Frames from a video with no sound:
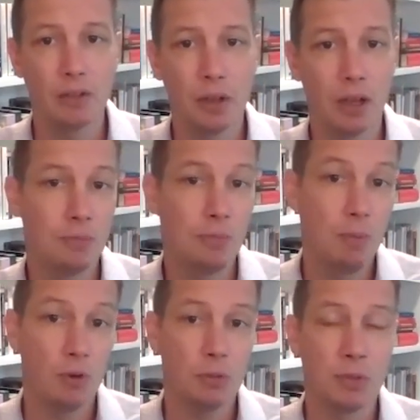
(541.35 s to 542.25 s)
to be
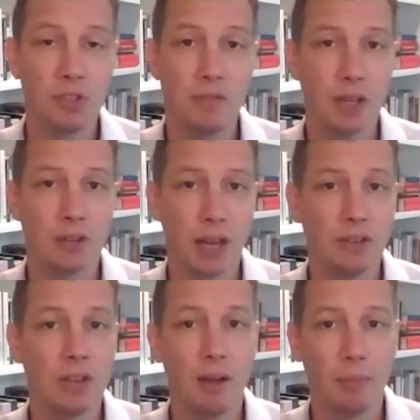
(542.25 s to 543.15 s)
more specific, as
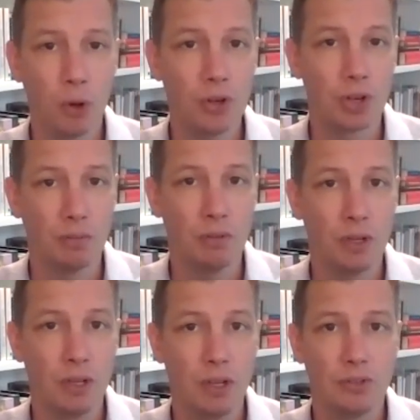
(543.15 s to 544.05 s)
anti-abortion.
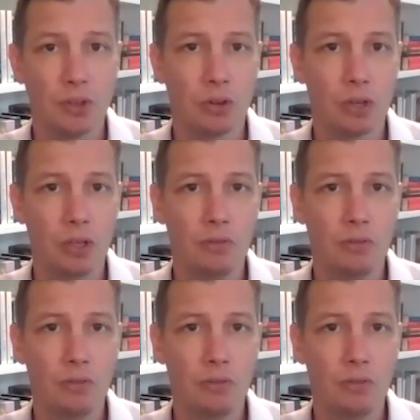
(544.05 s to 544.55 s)
So can